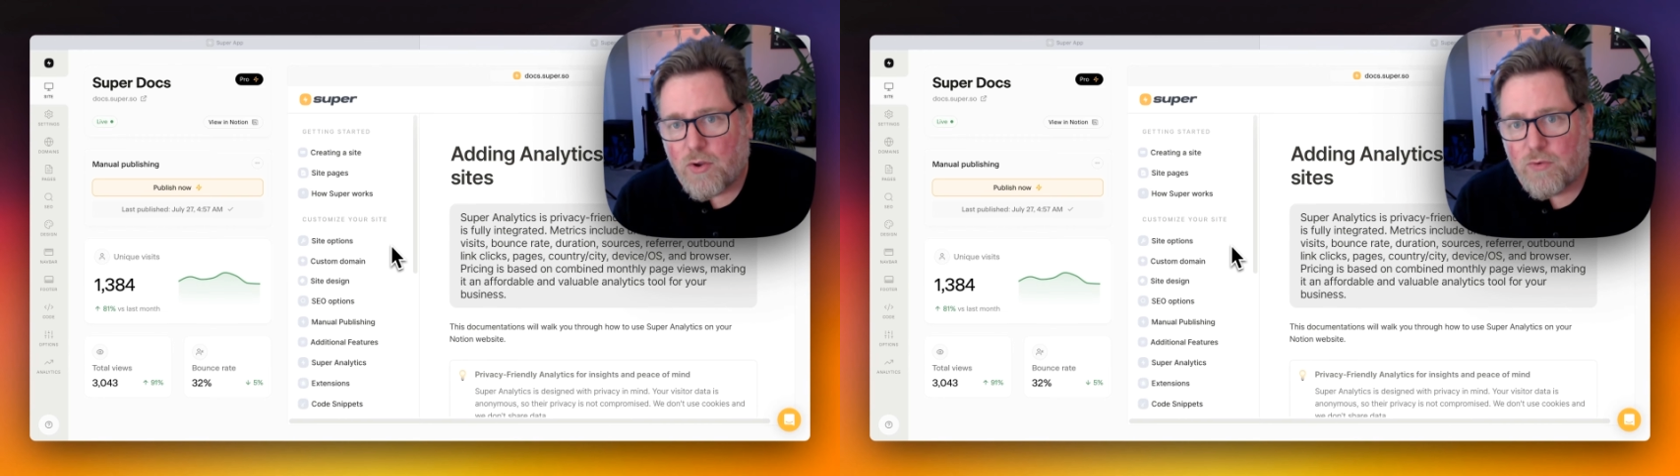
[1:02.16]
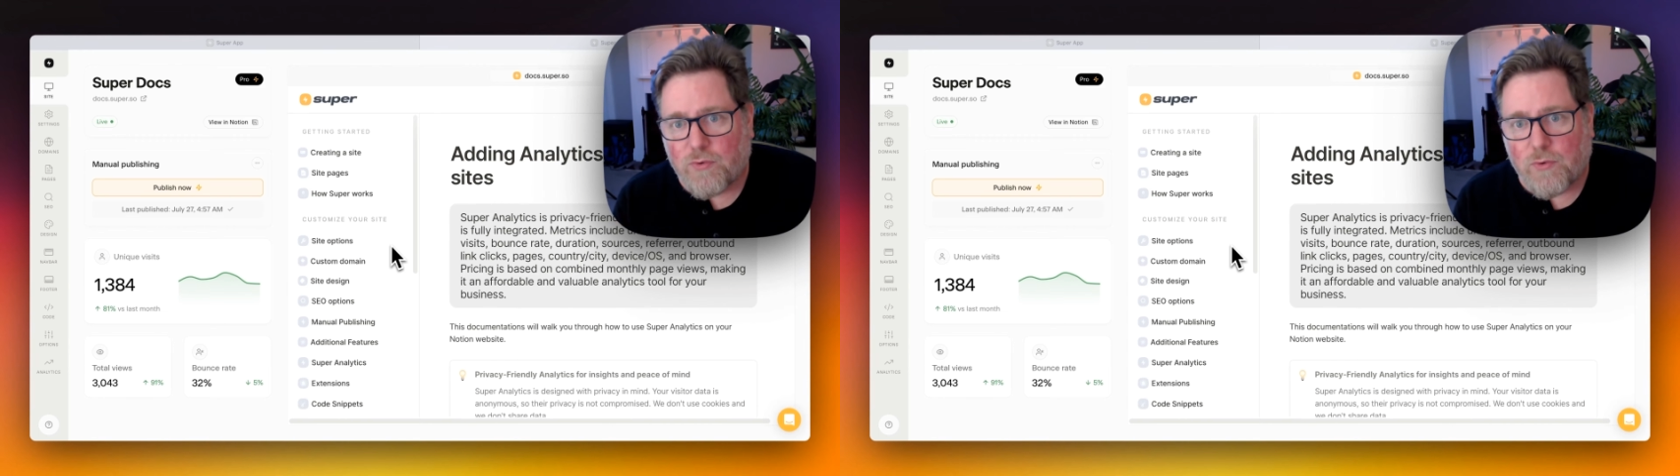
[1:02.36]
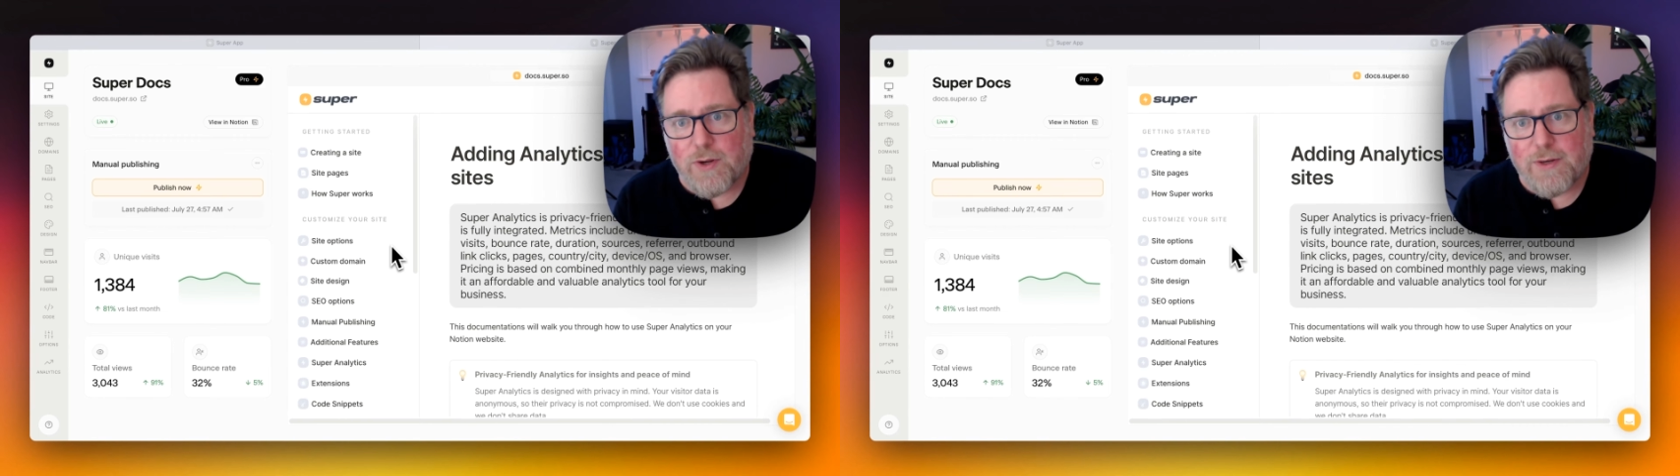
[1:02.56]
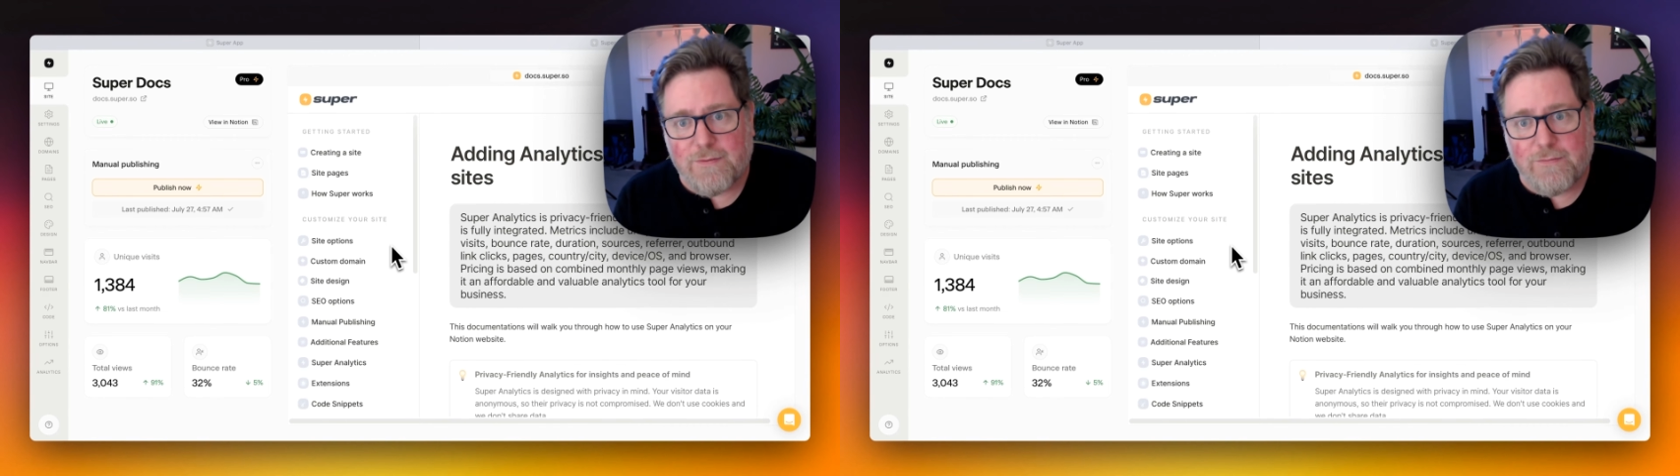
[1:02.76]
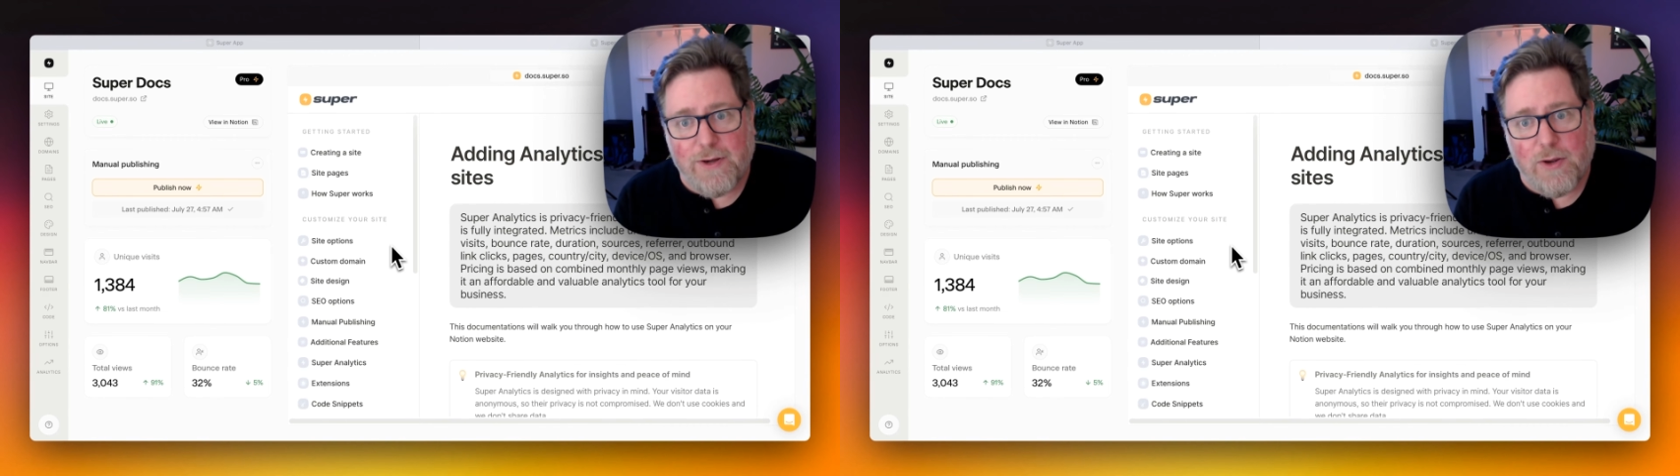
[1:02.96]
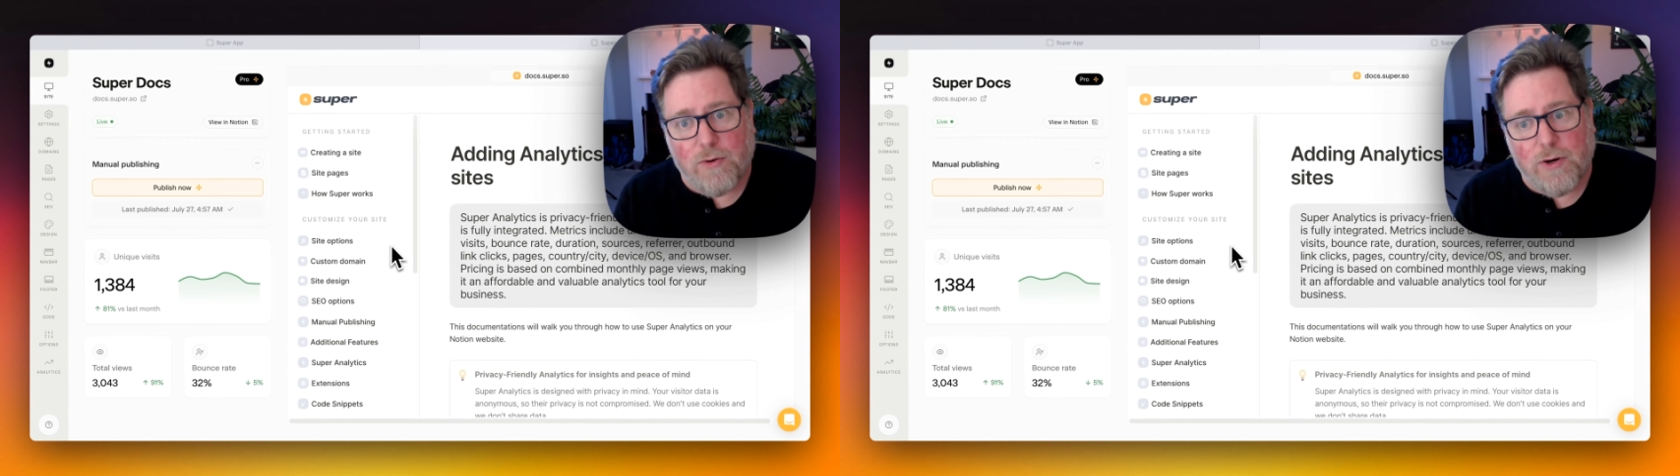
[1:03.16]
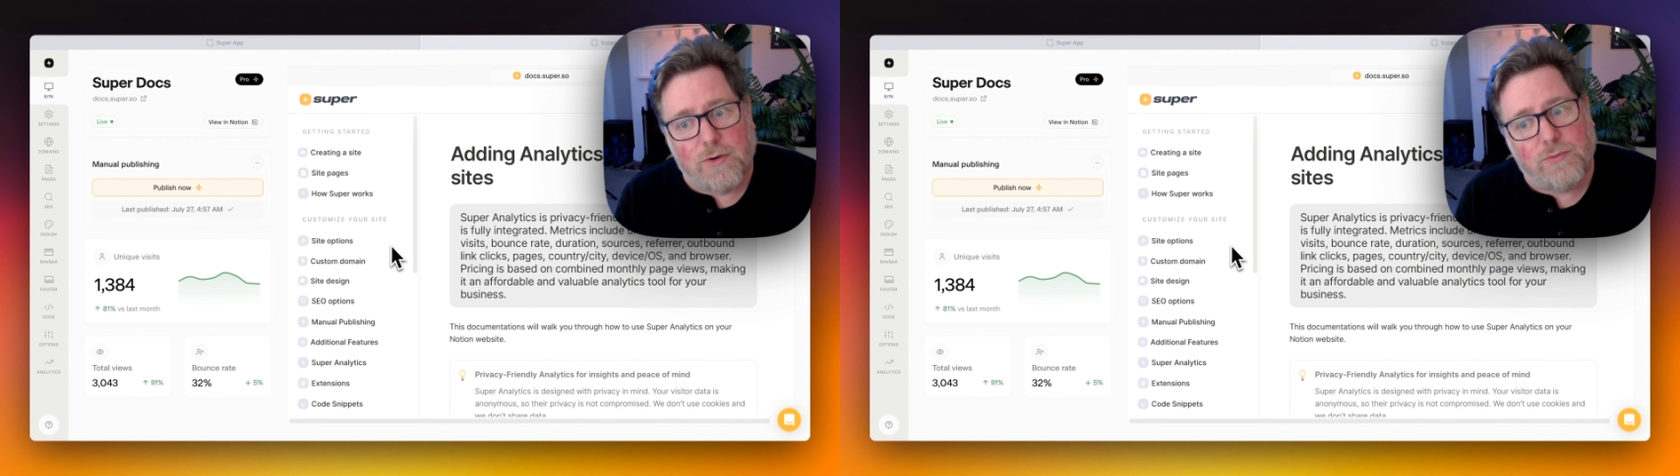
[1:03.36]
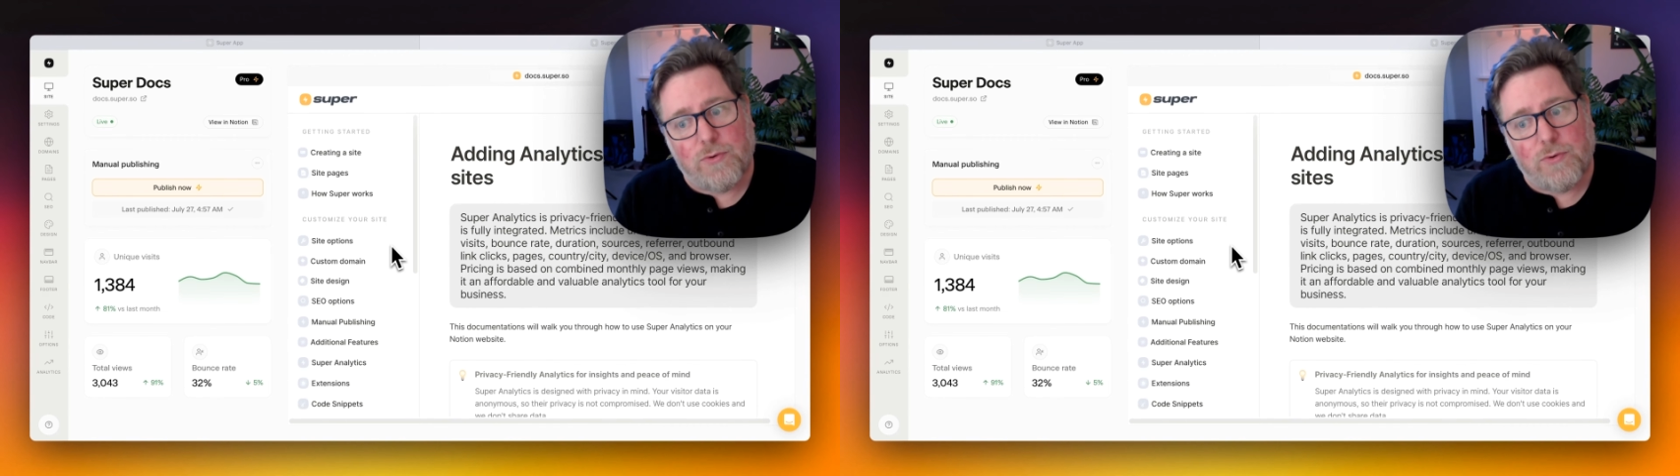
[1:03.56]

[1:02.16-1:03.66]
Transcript: So in this video, I'm going to